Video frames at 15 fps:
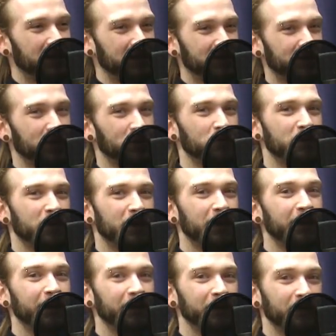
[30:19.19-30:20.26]

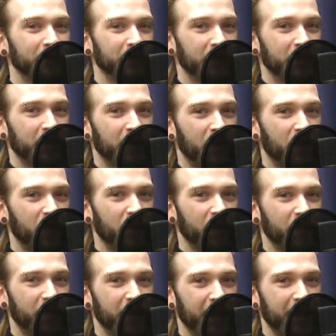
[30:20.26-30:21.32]
So
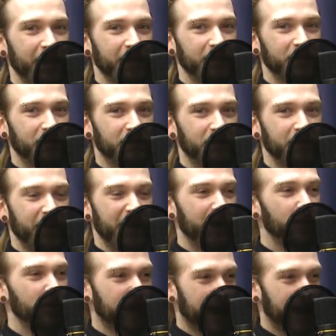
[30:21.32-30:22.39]
they
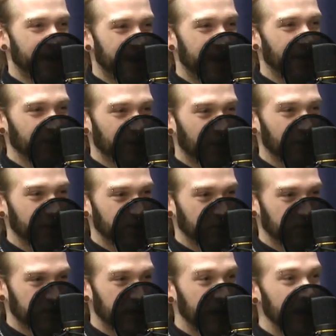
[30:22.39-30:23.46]
don't care how long you
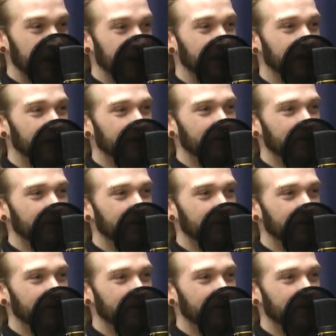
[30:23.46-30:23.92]
stay.